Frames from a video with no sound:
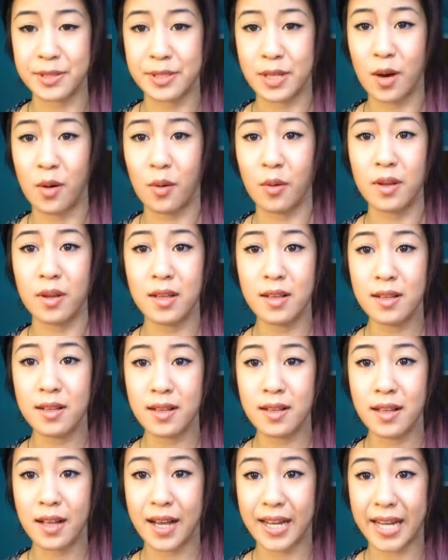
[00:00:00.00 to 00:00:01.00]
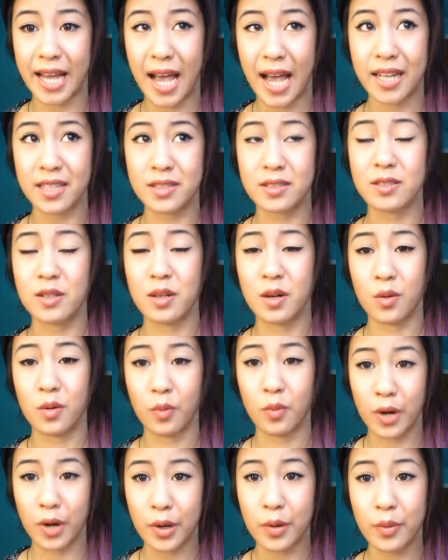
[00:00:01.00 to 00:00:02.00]
So again,
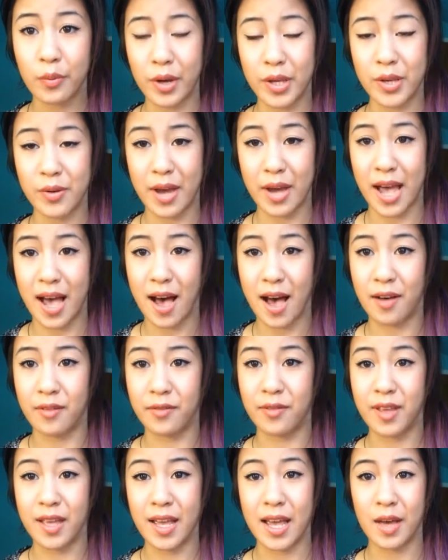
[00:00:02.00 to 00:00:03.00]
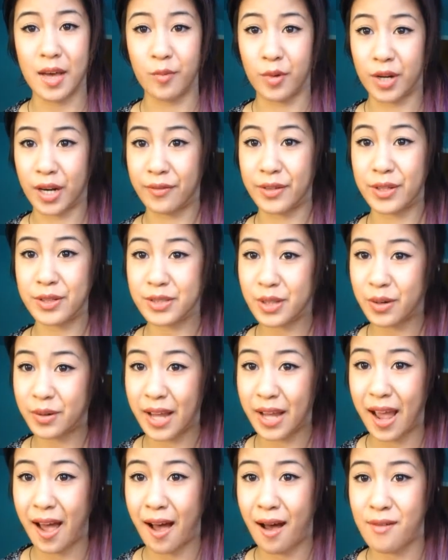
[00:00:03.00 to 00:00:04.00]
work with what you have, and whatever you don't
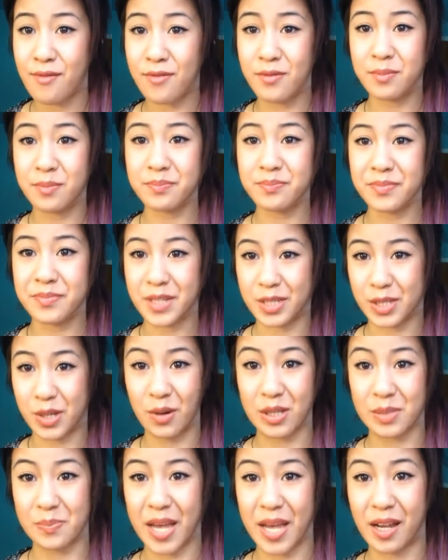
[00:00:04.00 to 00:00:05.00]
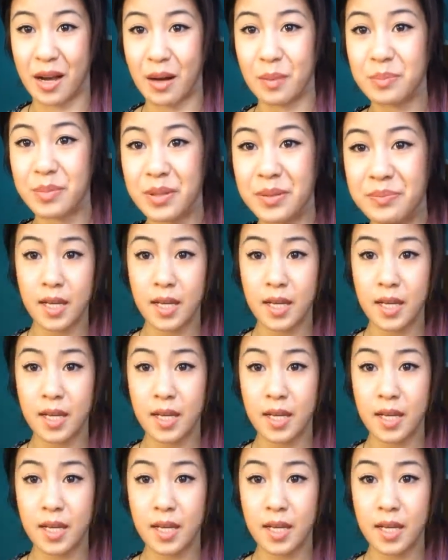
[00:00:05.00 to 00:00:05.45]
have, there's always makeup.